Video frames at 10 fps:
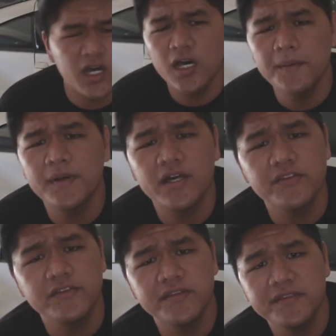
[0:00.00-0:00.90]

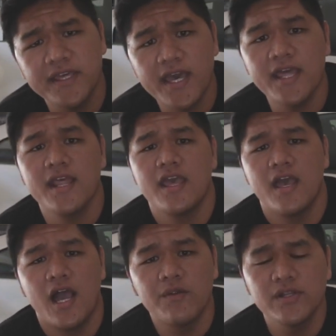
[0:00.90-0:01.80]
Other than that,
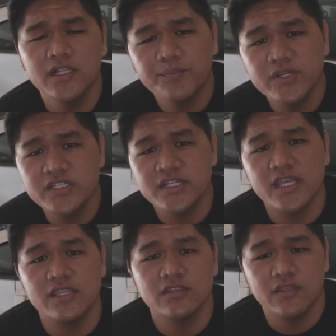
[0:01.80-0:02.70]
I really
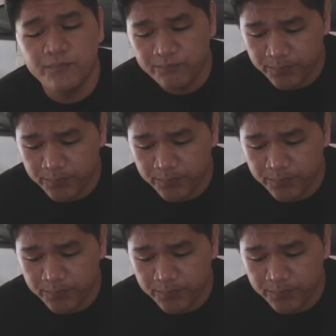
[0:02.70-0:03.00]
appreciate the